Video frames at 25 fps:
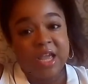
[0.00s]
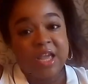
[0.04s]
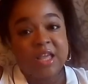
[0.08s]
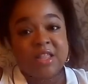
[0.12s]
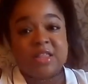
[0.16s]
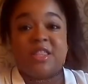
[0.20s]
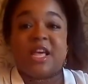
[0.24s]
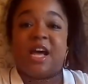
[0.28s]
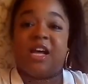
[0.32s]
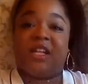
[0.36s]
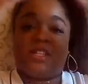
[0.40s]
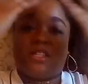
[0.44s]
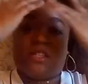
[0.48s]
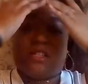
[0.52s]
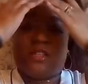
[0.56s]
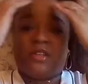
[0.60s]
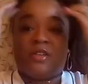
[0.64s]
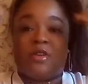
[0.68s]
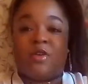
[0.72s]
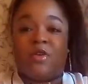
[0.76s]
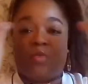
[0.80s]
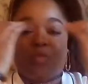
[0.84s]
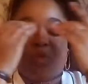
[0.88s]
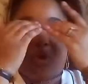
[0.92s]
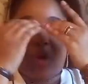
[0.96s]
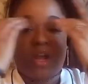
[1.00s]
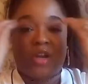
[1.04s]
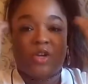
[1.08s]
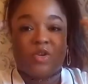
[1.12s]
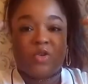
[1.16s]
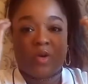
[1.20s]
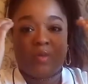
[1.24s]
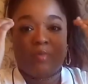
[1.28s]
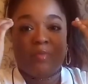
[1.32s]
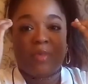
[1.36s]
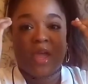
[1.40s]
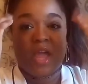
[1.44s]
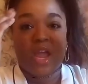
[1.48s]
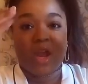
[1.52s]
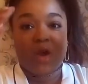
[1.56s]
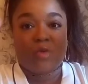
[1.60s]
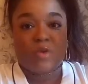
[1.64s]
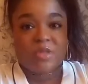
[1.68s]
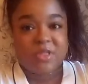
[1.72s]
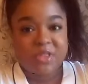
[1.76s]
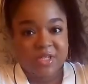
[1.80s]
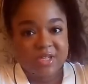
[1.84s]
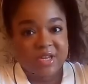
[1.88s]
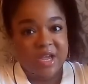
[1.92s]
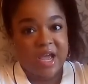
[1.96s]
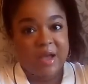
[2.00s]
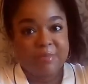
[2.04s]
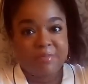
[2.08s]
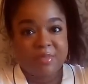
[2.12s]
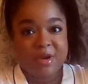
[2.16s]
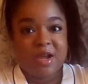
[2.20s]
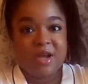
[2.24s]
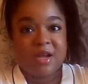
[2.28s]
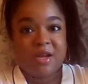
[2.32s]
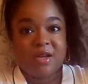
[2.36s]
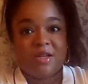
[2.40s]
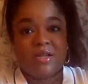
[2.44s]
That's when I do a bang with the top knot.